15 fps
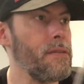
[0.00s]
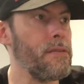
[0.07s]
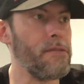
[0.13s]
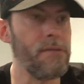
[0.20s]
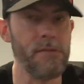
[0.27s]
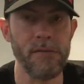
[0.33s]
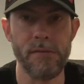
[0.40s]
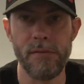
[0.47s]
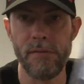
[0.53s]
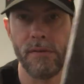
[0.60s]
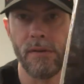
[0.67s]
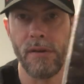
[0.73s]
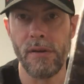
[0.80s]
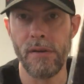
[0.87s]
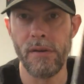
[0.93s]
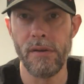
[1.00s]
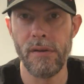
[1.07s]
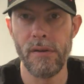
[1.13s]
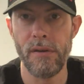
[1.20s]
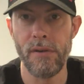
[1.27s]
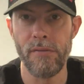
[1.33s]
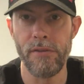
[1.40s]
this is
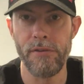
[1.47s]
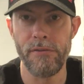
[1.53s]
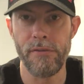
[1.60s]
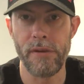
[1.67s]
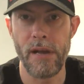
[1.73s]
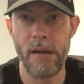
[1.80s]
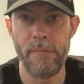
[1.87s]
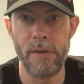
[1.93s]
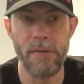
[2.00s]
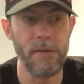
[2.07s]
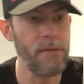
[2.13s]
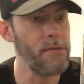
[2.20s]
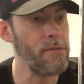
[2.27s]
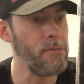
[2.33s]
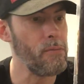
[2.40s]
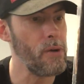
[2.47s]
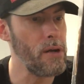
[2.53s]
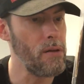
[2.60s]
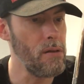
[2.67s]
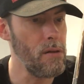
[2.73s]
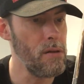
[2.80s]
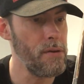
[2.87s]
an original copy of this as
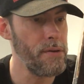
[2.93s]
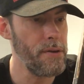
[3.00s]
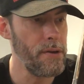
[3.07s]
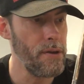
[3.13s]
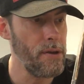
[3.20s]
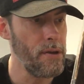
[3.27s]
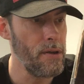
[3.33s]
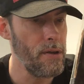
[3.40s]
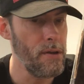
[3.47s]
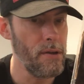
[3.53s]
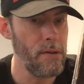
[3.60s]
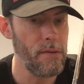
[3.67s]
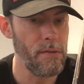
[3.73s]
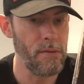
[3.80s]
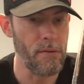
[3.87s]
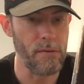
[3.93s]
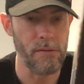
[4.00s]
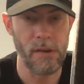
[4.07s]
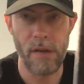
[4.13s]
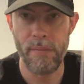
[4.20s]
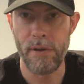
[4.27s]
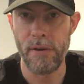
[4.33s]
well. So I was
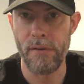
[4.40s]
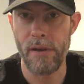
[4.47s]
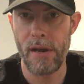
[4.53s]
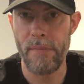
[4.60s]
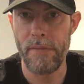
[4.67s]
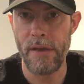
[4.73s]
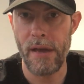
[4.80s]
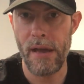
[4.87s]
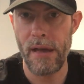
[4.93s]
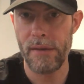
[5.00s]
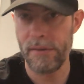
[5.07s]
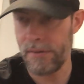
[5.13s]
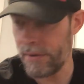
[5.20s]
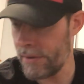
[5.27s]
happy to grab that